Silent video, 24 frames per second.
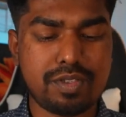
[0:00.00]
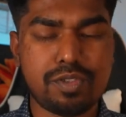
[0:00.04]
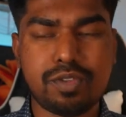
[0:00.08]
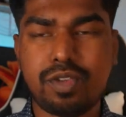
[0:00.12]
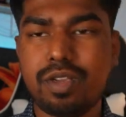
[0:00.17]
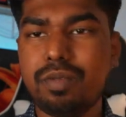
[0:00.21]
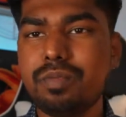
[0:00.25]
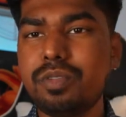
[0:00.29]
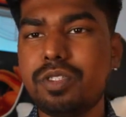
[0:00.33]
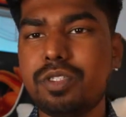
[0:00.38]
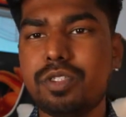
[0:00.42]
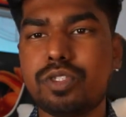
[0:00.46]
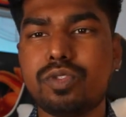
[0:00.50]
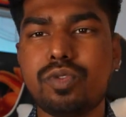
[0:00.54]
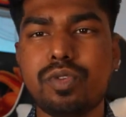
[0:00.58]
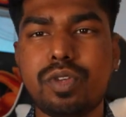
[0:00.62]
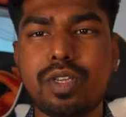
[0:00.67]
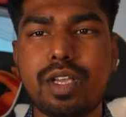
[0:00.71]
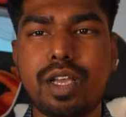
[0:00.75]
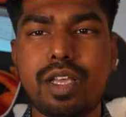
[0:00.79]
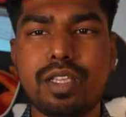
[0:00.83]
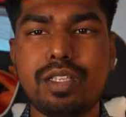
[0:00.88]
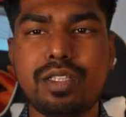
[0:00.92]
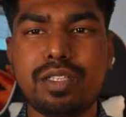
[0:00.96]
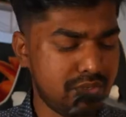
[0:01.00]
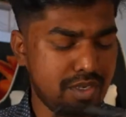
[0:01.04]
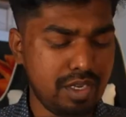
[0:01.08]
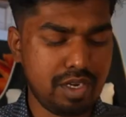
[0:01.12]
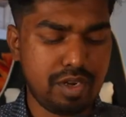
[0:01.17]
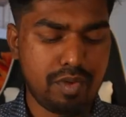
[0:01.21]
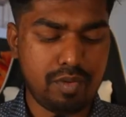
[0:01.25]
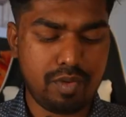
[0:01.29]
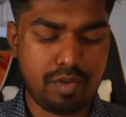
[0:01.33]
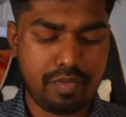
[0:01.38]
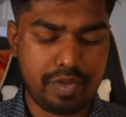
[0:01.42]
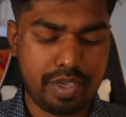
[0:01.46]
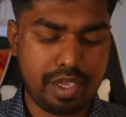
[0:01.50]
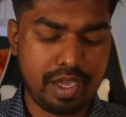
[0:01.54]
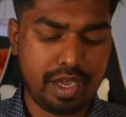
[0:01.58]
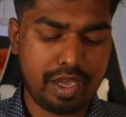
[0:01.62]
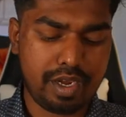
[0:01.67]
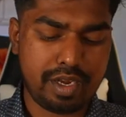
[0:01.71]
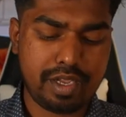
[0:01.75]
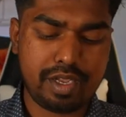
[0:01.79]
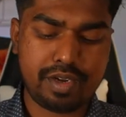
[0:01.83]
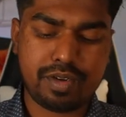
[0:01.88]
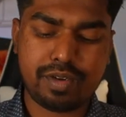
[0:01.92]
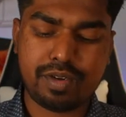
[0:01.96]
So let me just show you guys, you know, what we
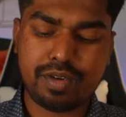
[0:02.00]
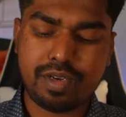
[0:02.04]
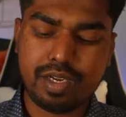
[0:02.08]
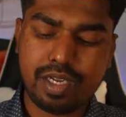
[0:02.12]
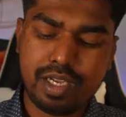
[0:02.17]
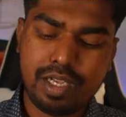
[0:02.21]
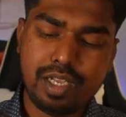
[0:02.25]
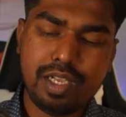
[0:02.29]
got here.